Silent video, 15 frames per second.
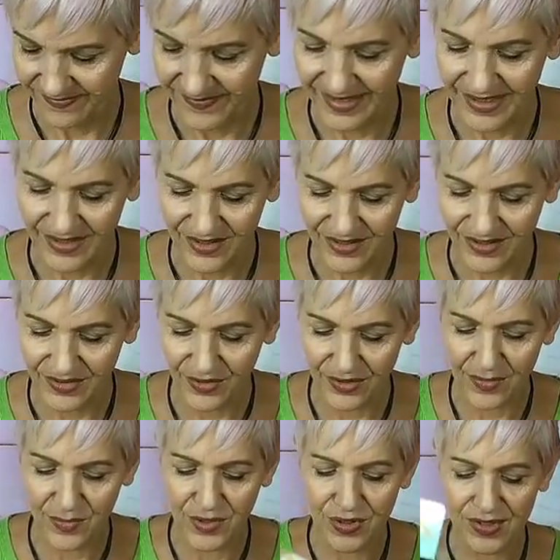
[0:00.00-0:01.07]
Oh, you've got
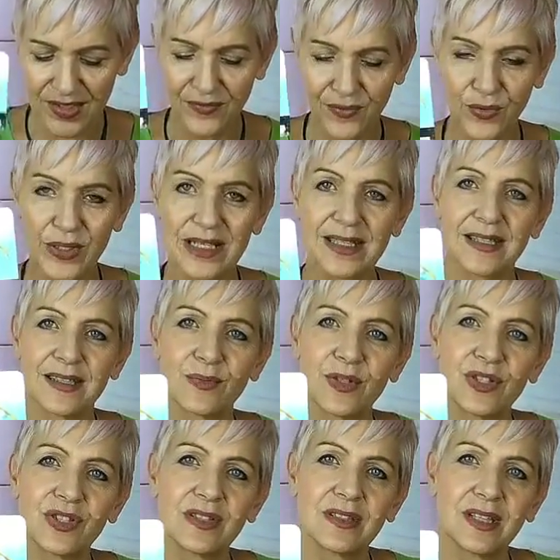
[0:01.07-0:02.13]
the Muse of Voices,
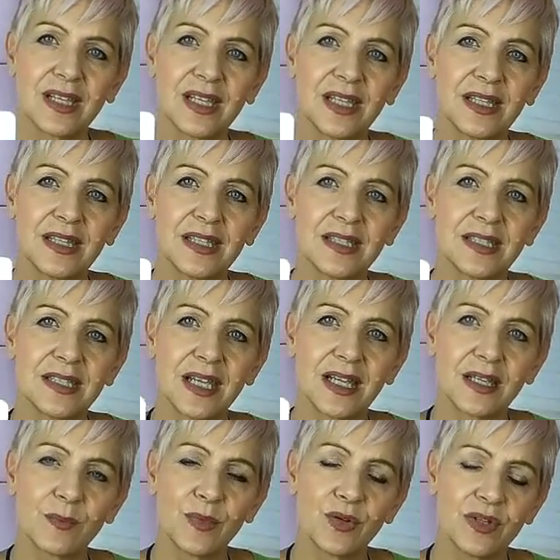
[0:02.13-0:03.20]
which is the king in this
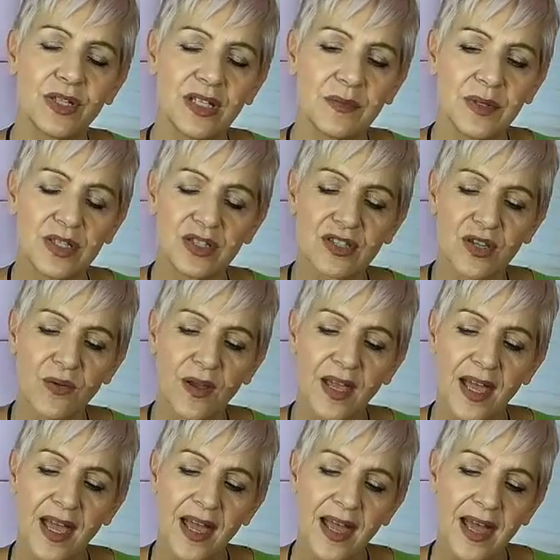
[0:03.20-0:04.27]
deck, mirrored image. So
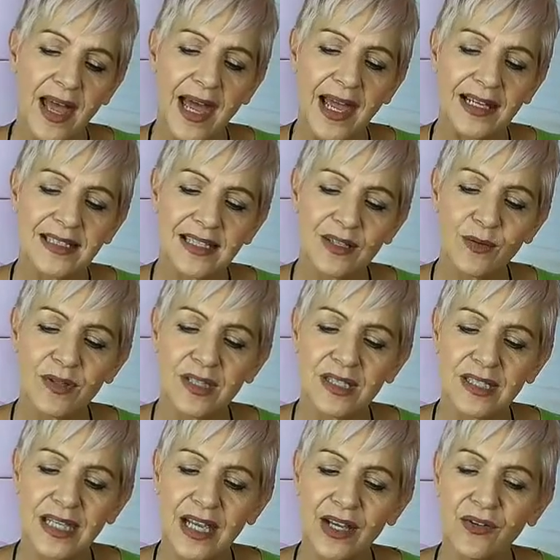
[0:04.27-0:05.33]
acting with
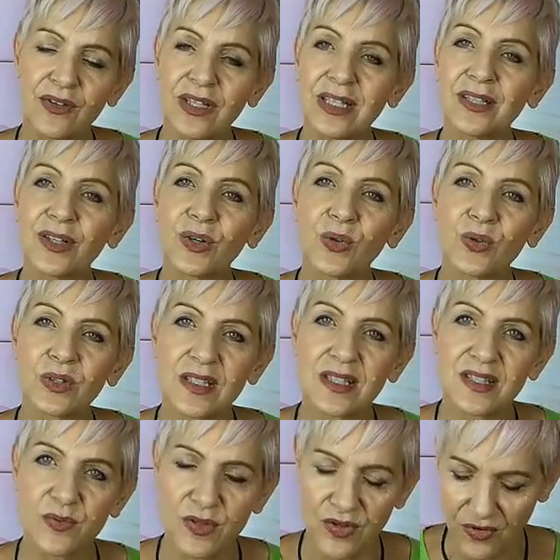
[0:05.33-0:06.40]
integrity in
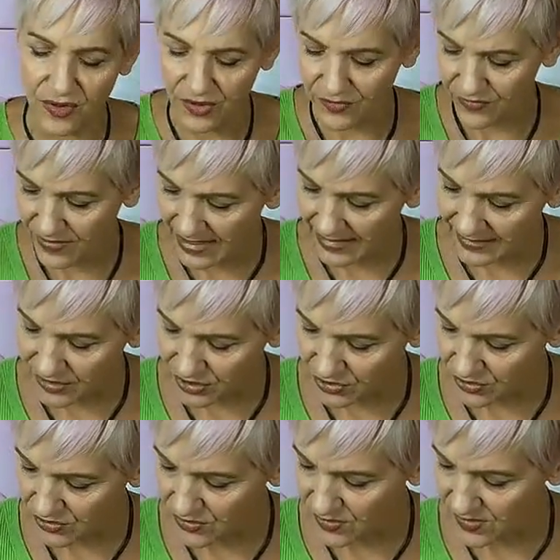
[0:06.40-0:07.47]
accordance with your own
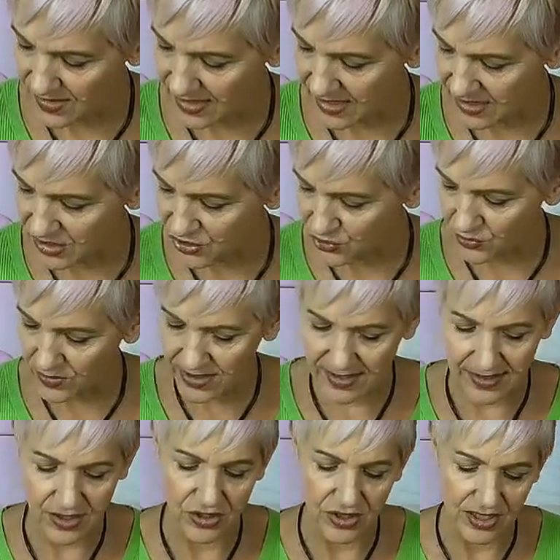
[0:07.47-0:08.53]
values, any
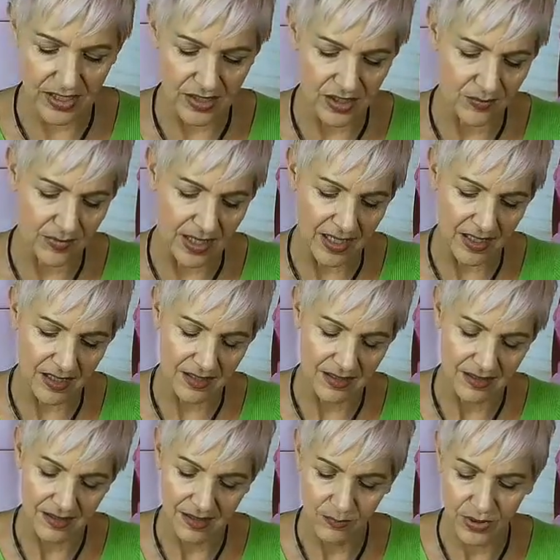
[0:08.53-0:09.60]
choices you need to make,
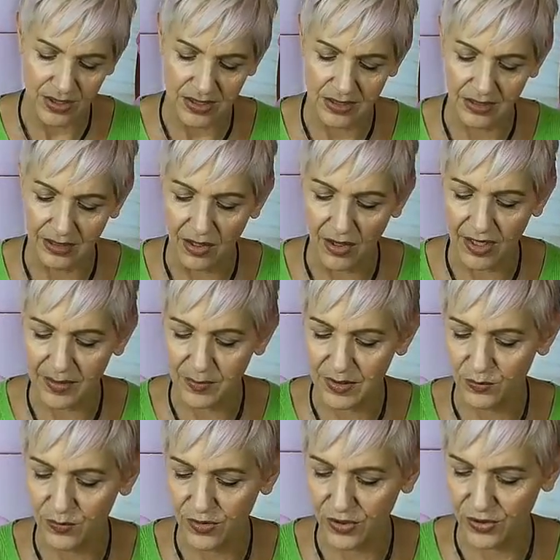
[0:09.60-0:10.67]
be in
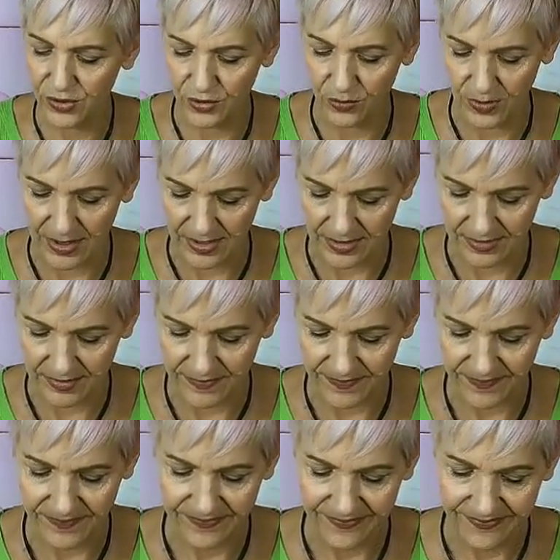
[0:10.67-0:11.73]
alignment with who you are.
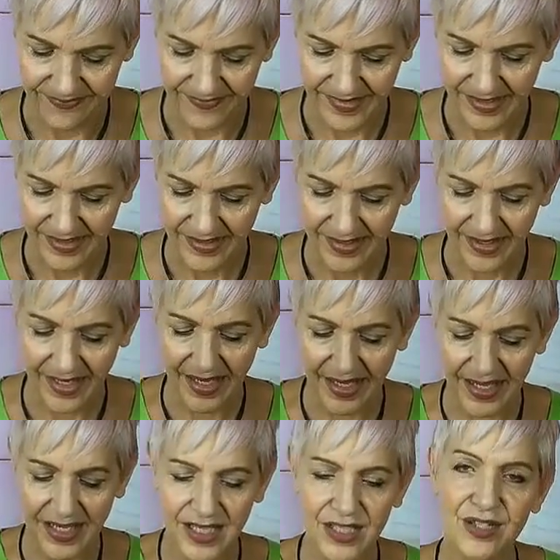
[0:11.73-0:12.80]

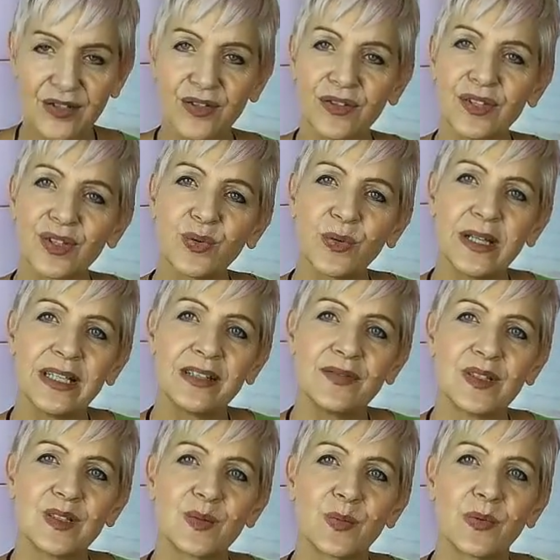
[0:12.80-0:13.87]
And you've got the Queen of
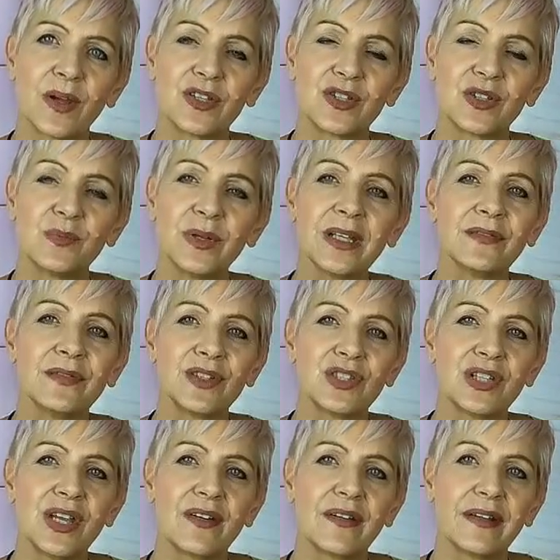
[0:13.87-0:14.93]
Inspiration, being a
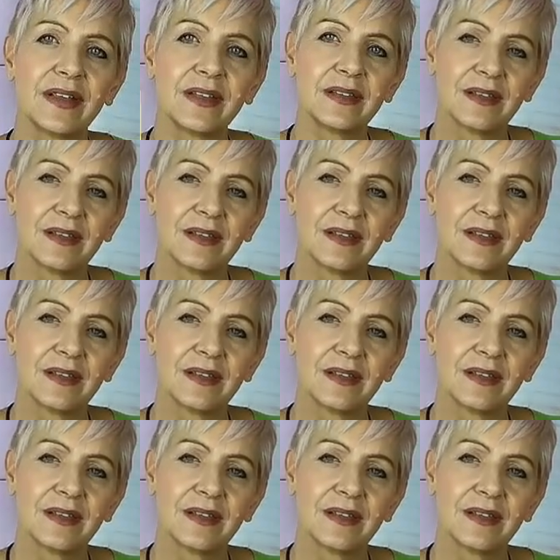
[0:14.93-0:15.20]
visionary.